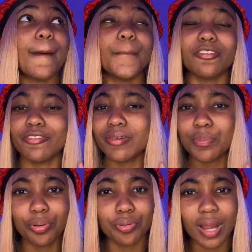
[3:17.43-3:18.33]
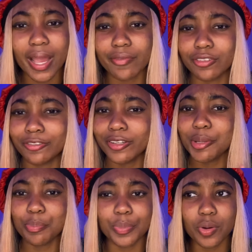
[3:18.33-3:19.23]
very prideful,
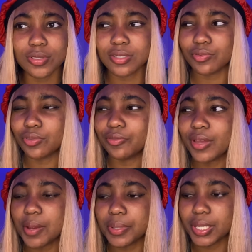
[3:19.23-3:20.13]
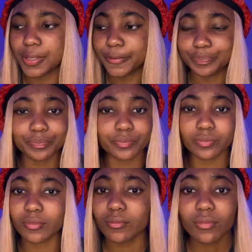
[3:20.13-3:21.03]
very boastful, very
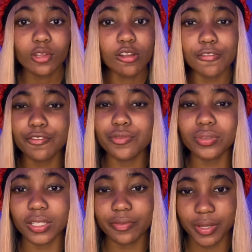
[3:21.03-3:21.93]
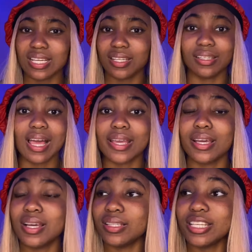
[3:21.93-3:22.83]
full of him. Like,
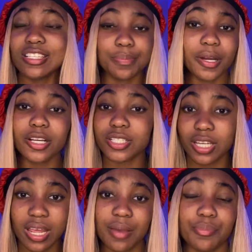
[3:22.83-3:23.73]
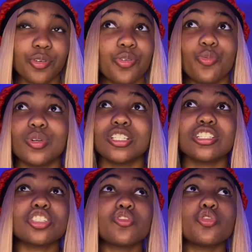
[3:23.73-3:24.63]
this Persian emperor was
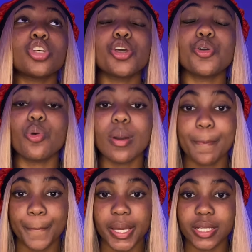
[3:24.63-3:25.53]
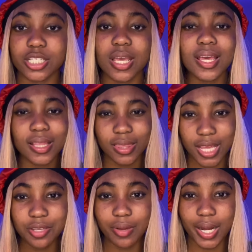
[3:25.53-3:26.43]
just too much.
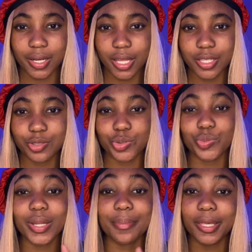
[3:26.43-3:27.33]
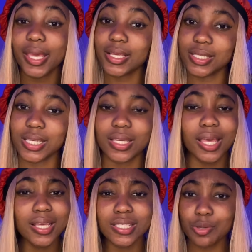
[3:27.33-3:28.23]
Then you got another dude named King Z.
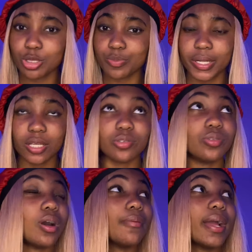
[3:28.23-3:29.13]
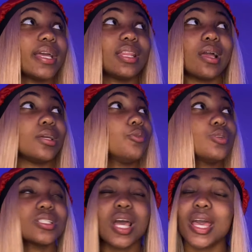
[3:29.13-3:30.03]
King Z was pretty cool, all right? Like, he
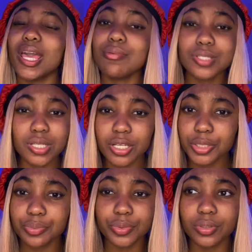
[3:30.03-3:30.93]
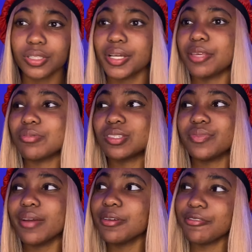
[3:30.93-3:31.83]
was a good ruler. He was
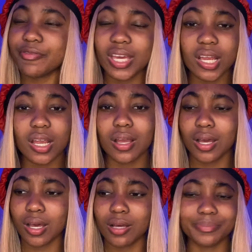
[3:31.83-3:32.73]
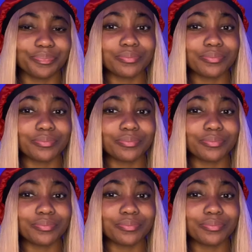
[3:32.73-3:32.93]
very fair,